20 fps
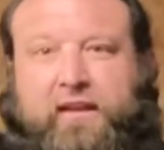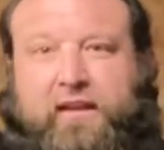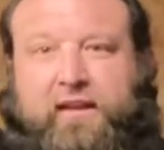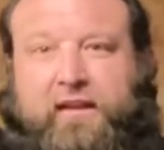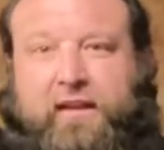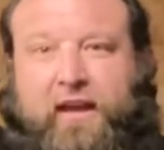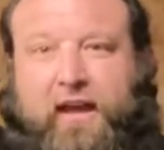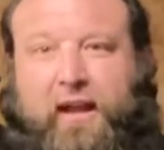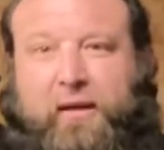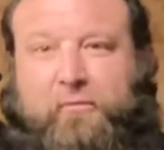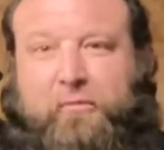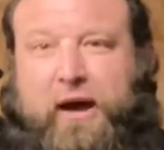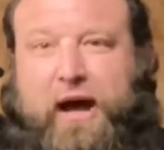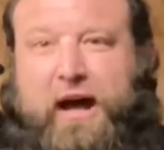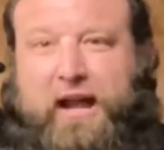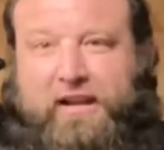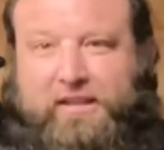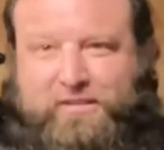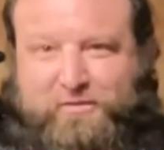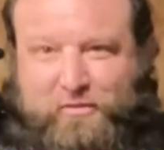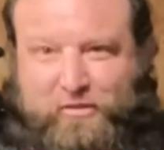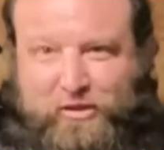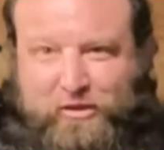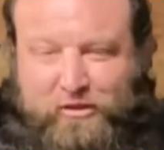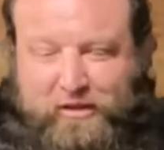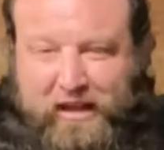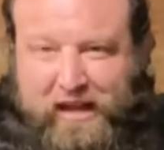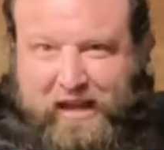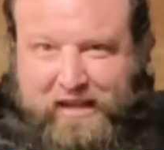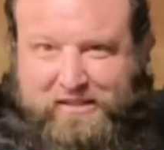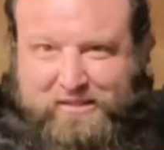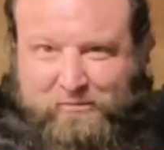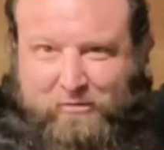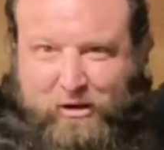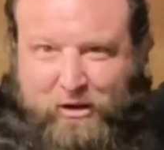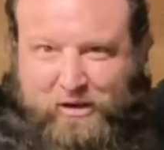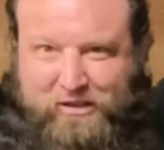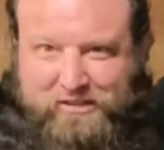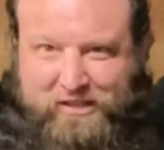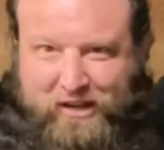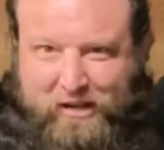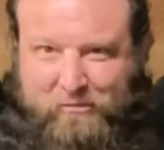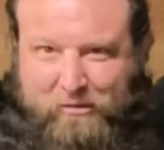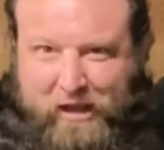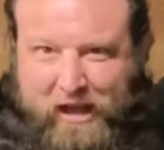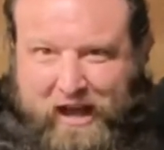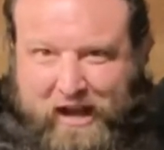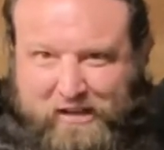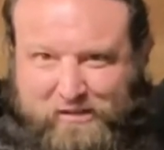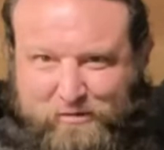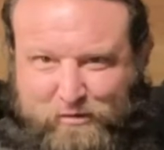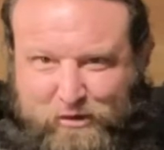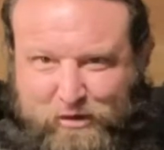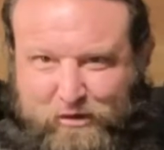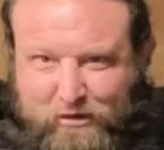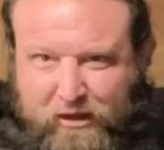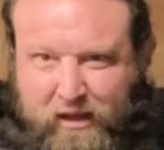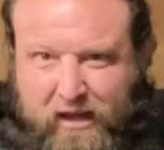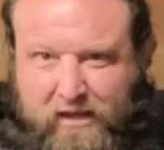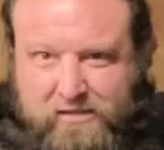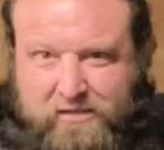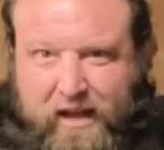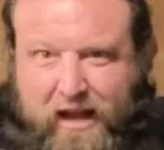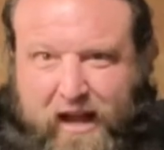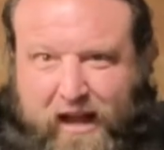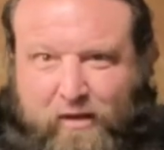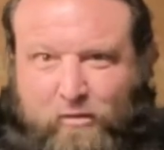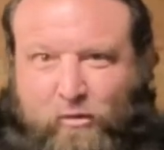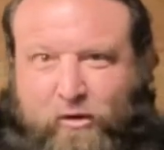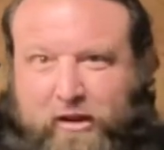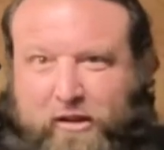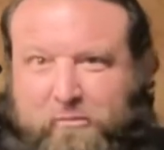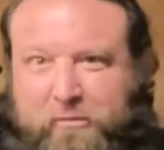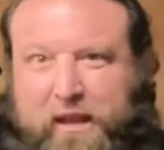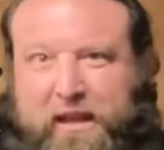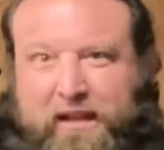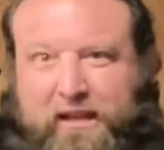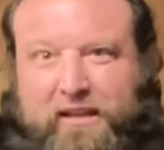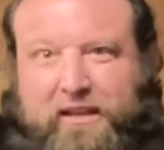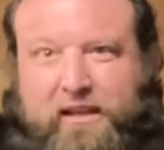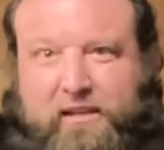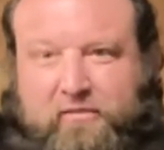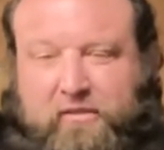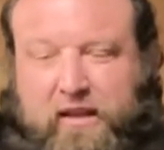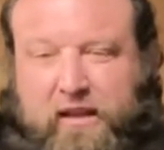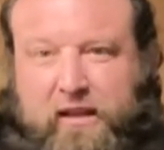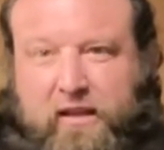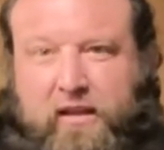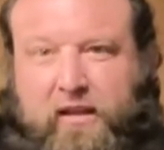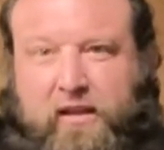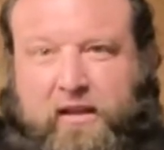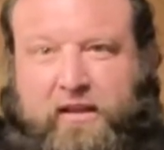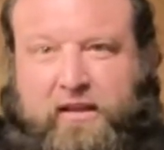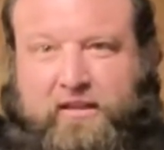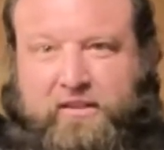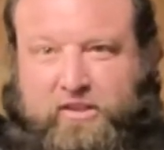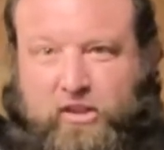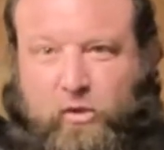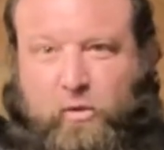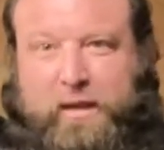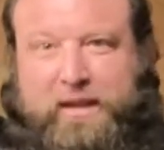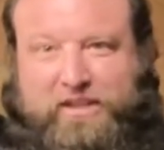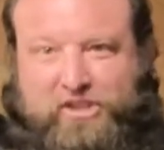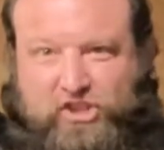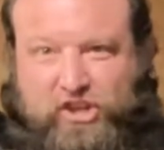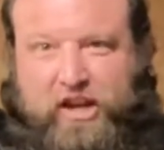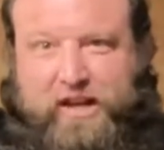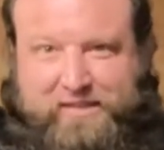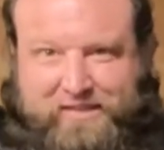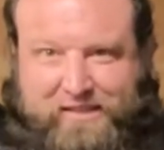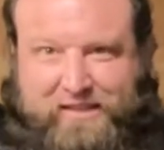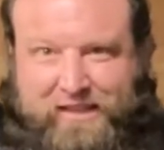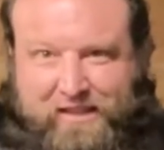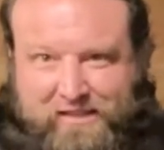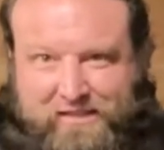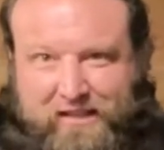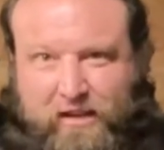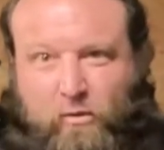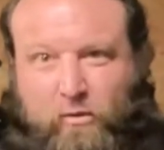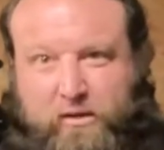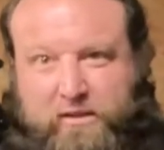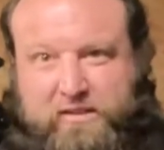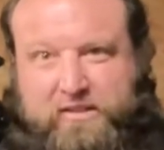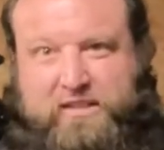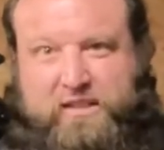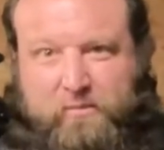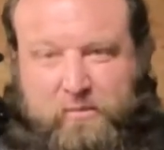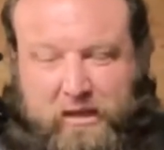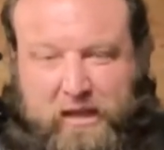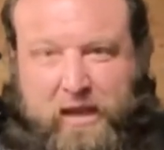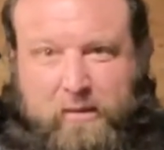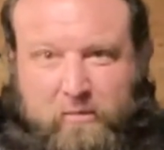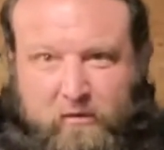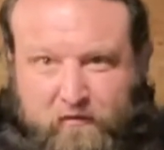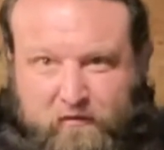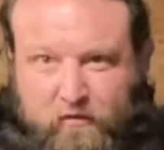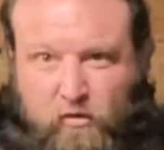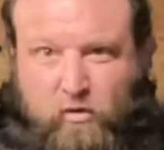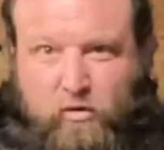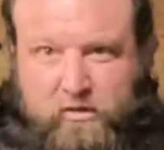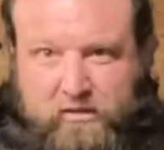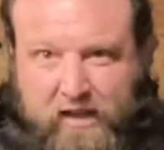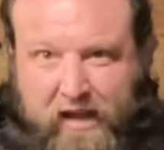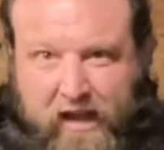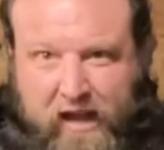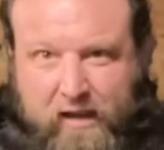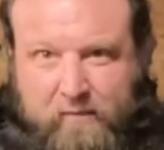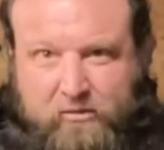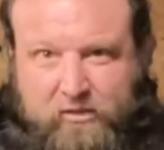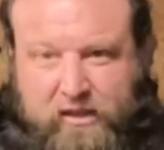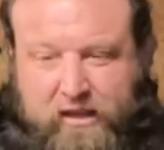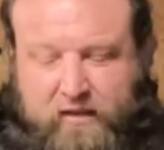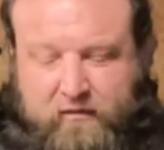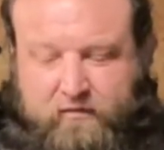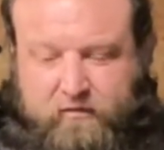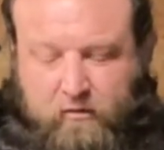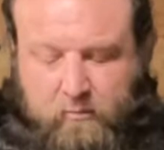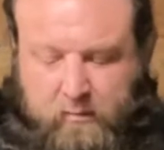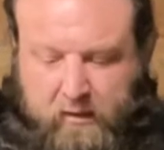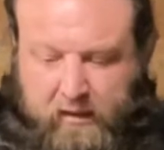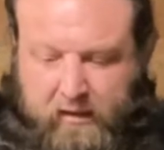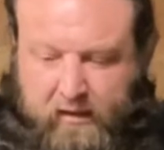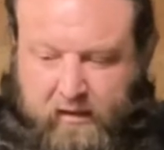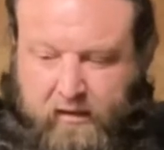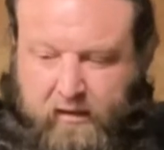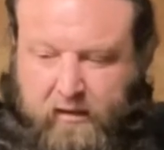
And I'm honest with you guys, I'm always gonna be honest with you guys. I wanna make a living doing just this. I want this to become a full-time thing for me.